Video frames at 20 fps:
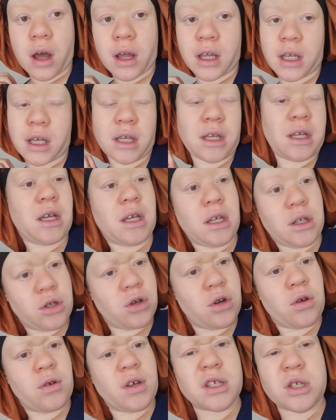It you
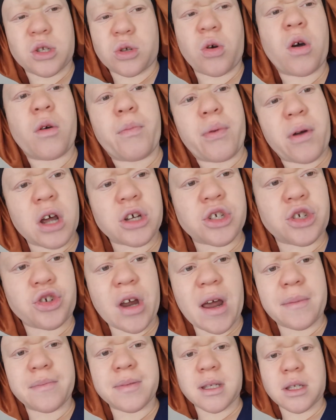know, it's got bra
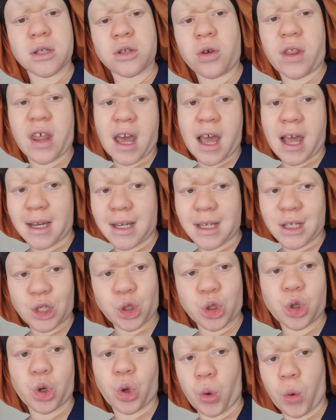straps, so that at
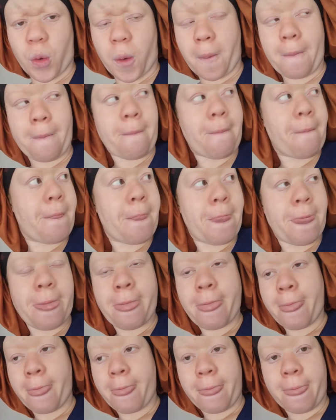least, you know,
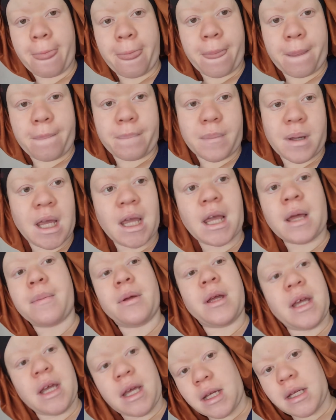
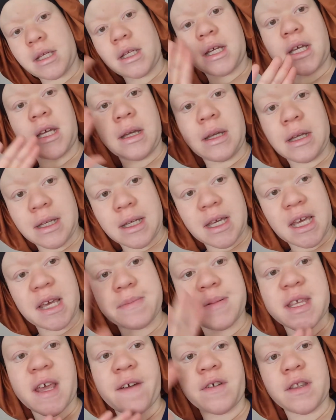it
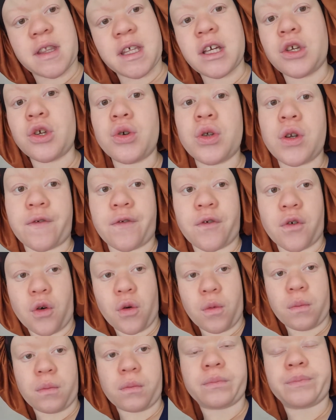keeps everything uniform.